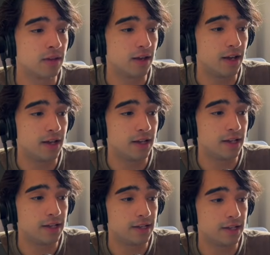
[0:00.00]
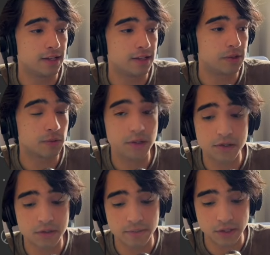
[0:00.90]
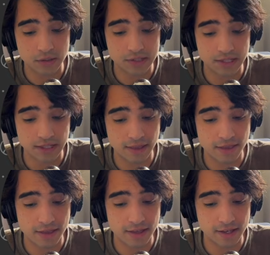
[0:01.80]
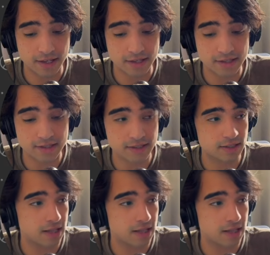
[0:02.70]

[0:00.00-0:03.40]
And we're going to be using this